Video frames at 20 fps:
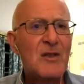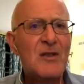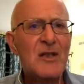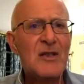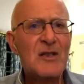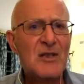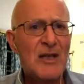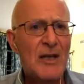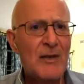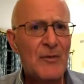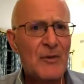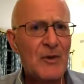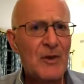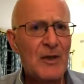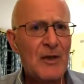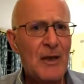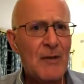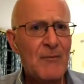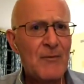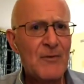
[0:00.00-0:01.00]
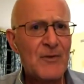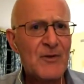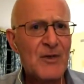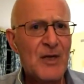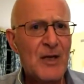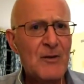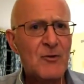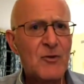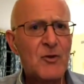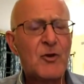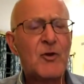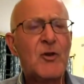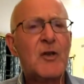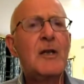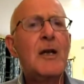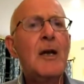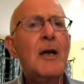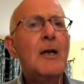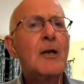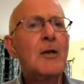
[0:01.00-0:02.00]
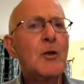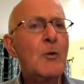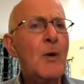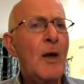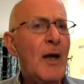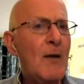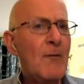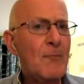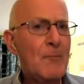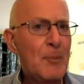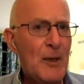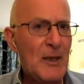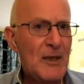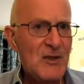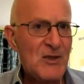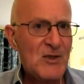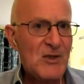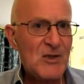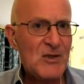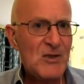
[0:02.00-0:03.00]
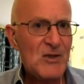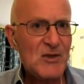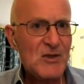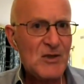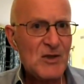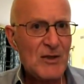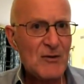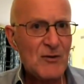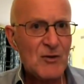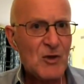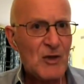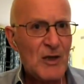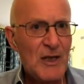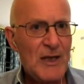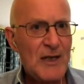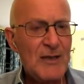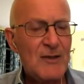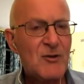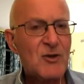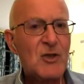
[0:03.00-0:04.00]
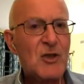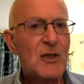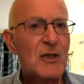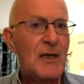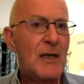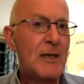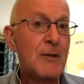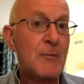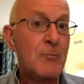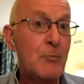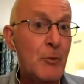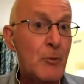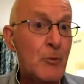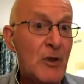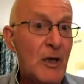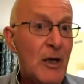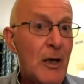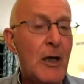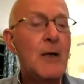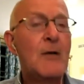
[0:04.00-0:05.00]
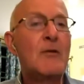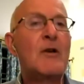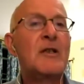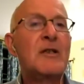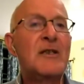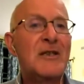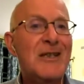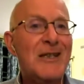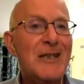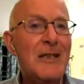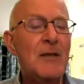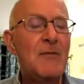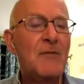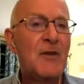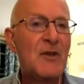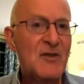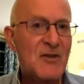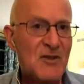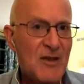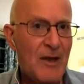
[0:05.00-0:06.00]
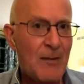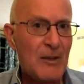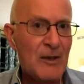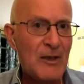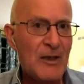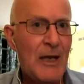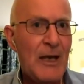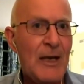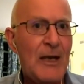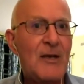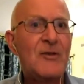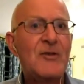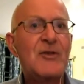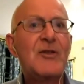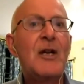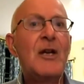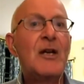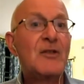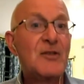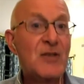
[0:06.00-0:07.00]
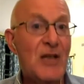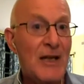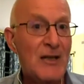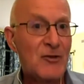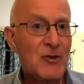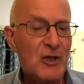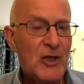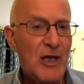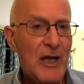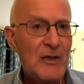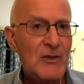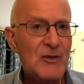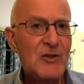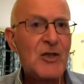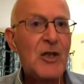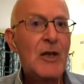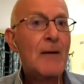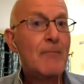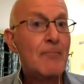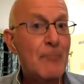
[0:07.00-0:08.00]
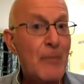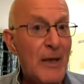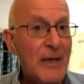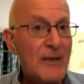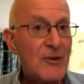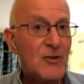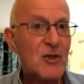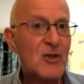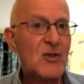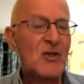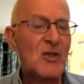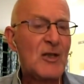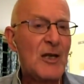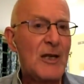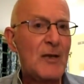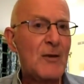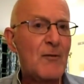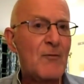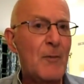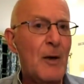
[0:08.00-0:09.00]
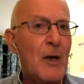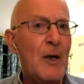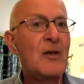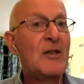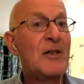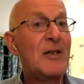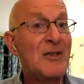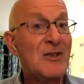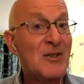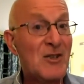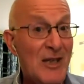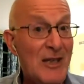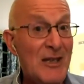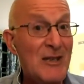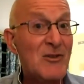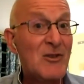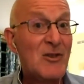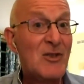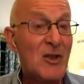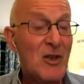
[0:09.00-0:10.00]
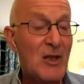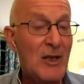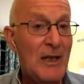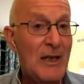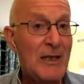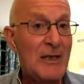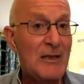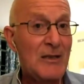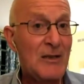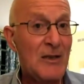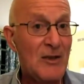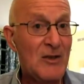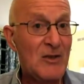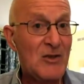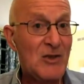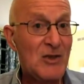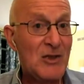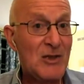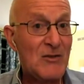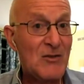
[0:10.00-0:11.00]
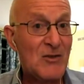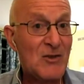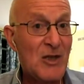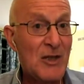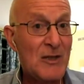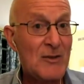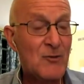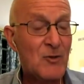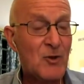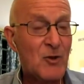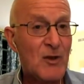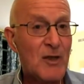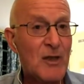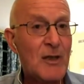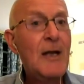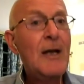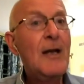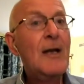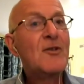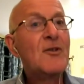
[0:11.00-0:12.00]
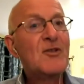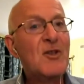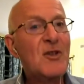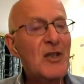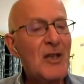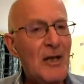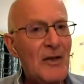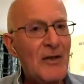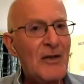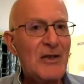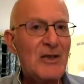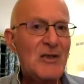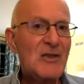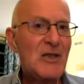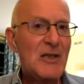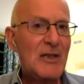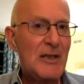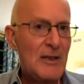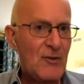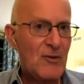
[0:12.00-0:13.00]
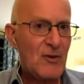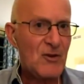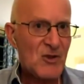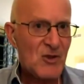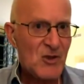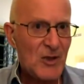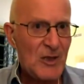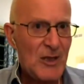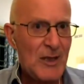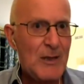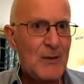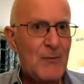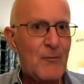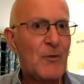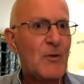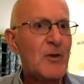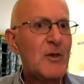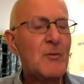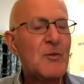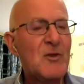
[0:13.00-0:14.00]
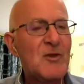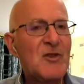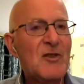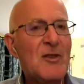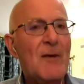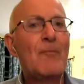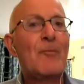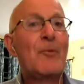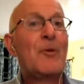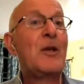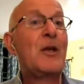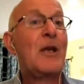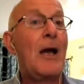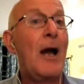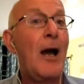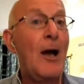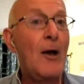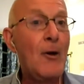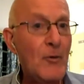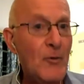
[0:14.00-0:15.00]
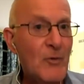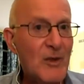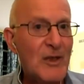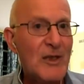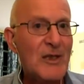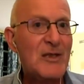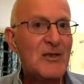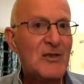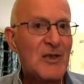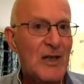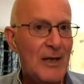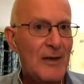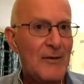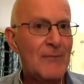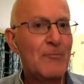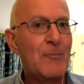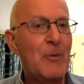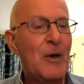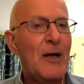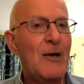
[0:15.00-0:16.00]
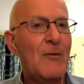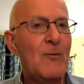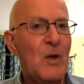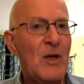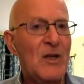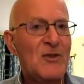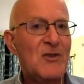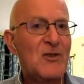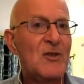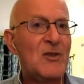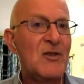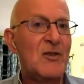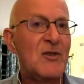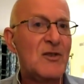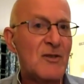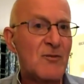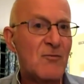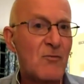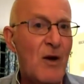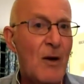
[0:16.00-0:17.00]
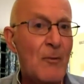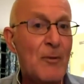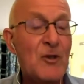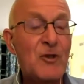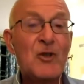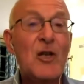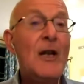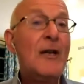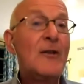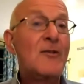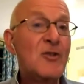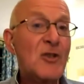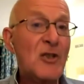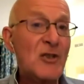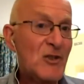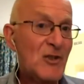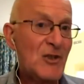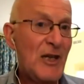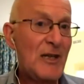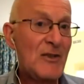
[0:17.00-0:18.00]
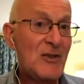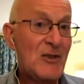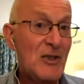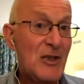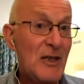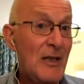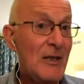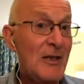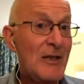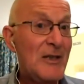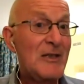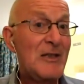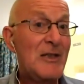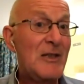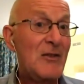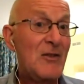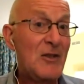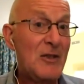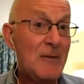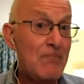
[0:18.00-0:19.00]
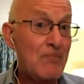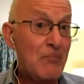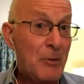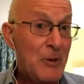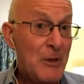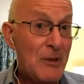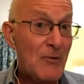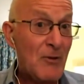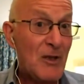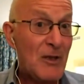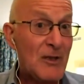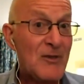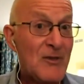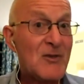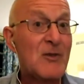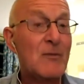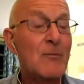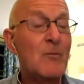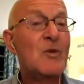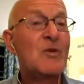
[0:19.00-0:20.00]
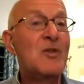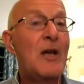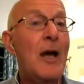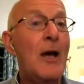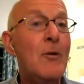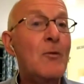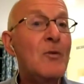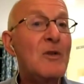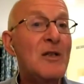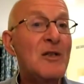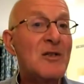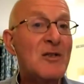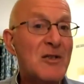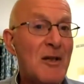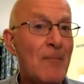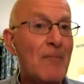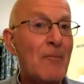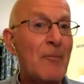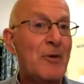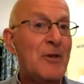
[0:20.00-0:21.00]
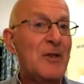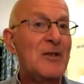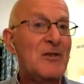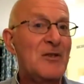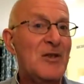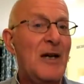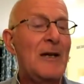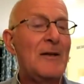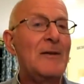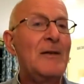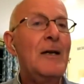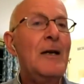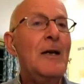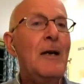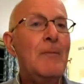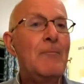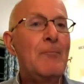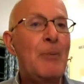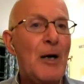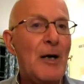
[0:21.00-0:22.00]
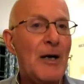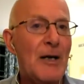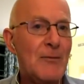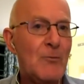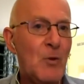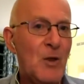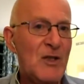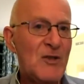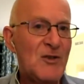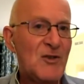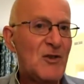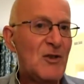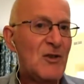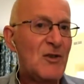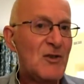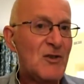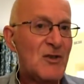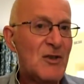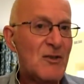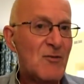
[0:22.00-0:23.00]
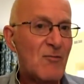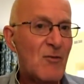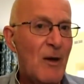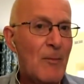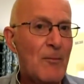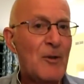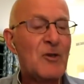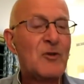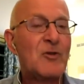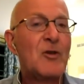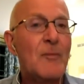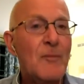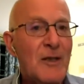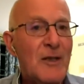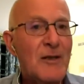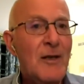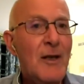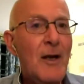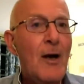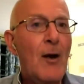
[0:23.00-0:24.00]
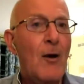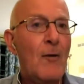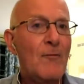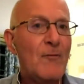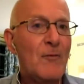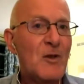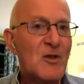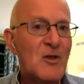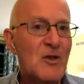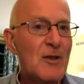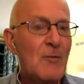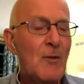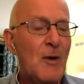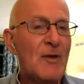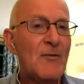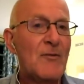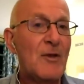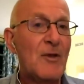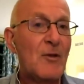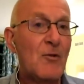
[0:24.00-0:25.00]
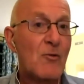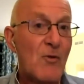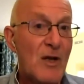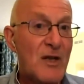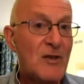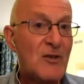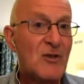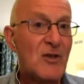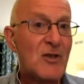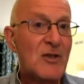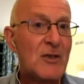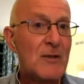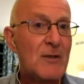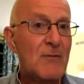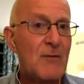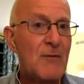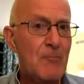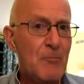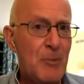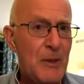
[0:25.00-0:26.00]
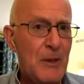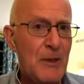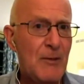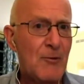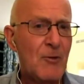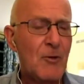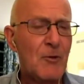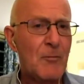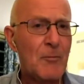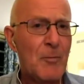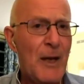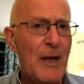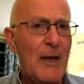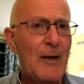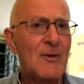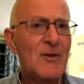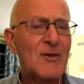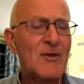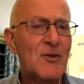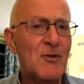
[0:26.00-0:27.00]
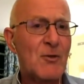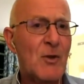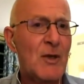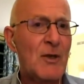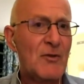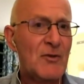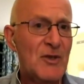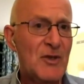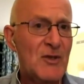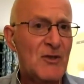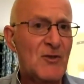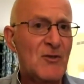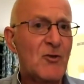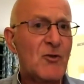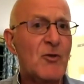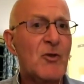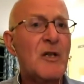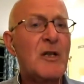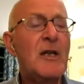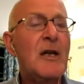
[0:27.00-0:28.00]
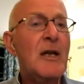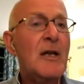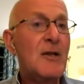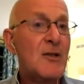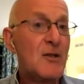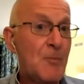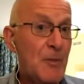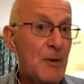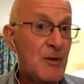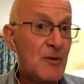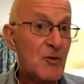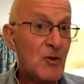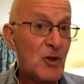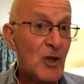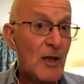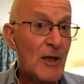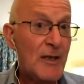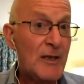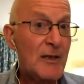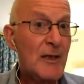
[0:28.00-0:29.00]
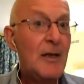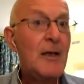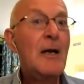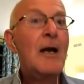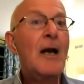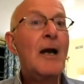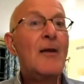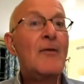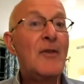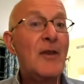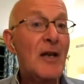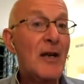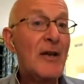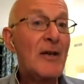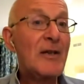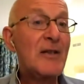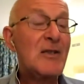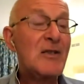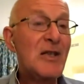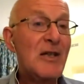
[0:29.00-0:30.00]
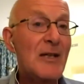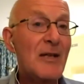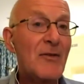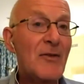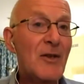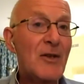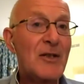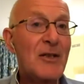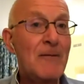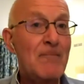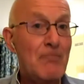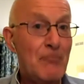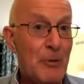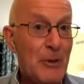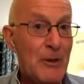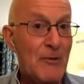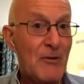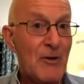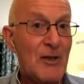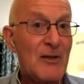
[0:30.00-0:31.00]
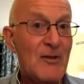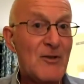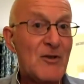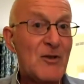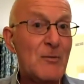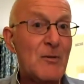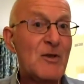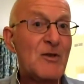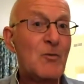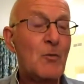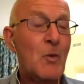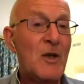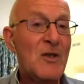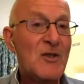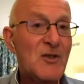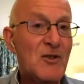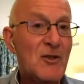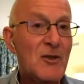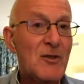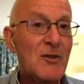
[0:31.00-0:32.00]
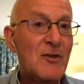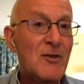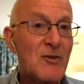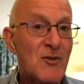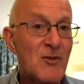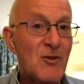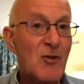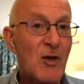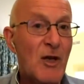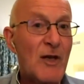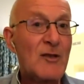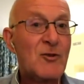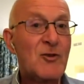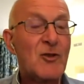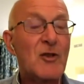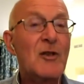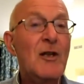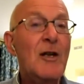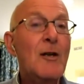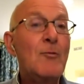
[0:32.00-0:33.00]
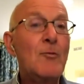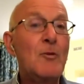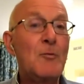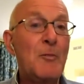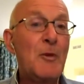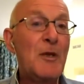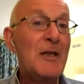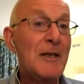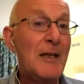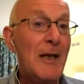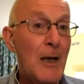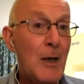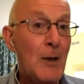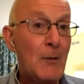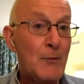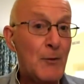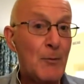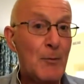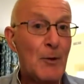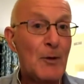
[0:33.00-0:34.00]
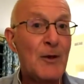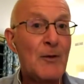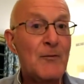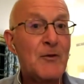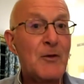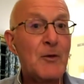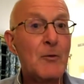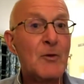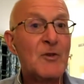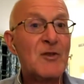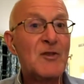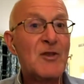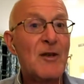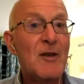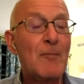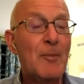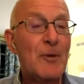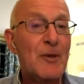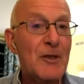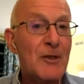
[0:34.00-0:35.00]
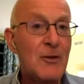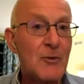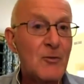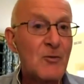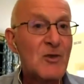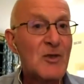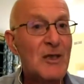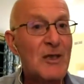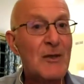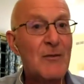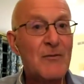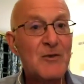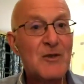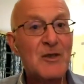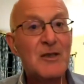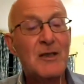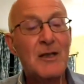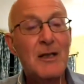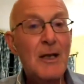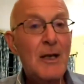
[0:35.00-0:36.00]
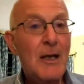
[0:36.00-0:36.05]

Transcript: in the 10th and 11th century. You have places in Central Asia like Bukhara, Khiva, Samarkand, Tashkent, major slave markets into the late 19th century. So the idea that slavery was something only done by Westerners is rubbish, just as the idea that imperialism was only something done by Westerners is rubbish. I mean, obviously, one of the greatest of imperial powers throughout history has been China. And the idea that imperialism is a Western construction would be laughable if you were somebody who's lived